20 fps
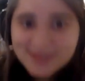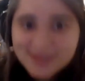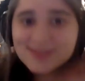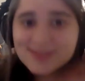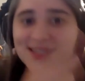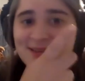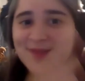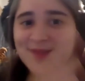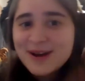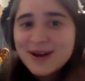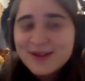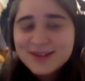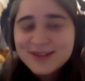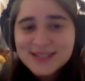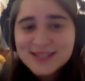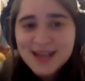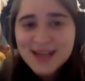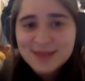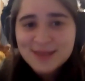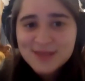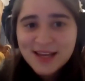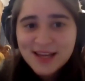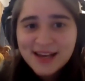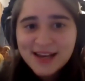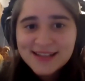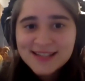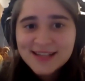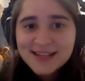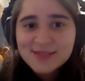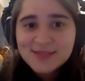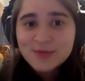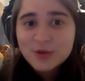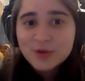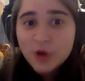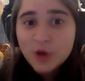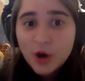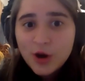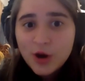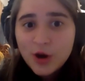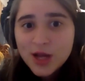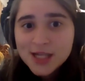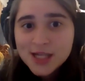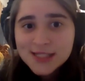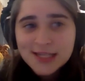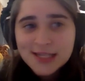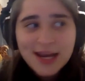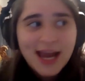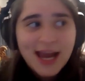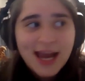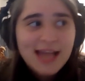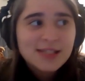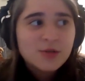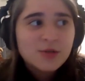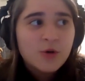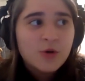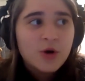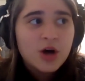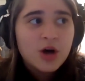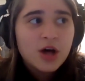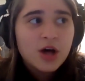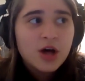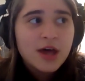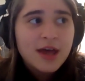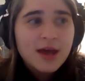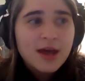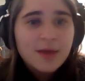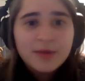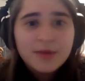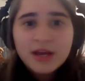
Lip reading: because I was thinking about all the times I'd had sex with girls in high school.